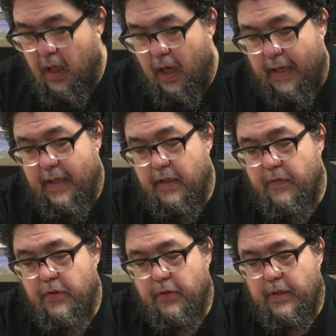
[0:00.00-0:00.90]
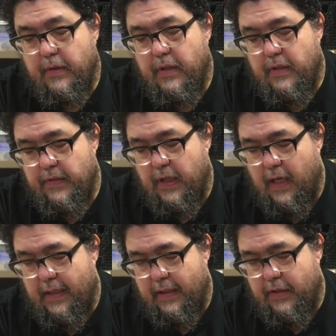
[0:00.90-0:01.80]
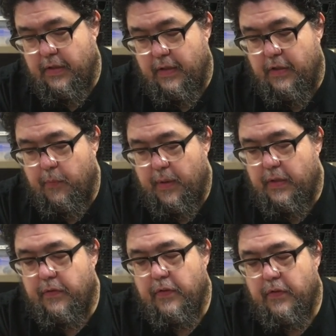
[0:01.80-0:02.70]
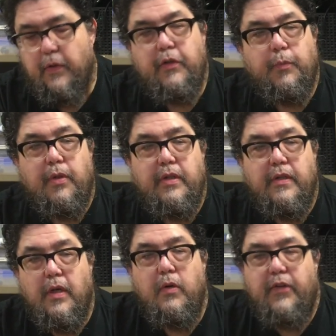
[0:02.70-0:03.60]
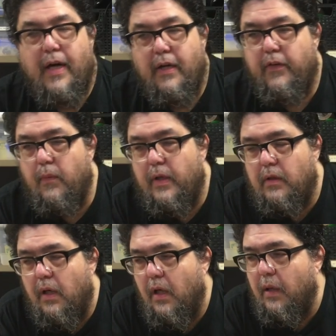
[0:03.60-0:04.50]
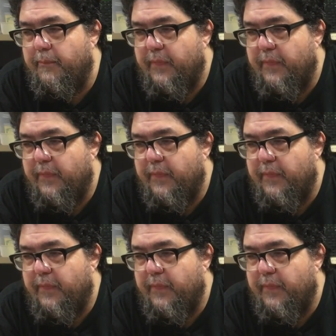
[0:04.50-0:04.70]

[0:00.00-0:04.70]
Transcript: I individually designed each of these pieces and just printed those out as I went along.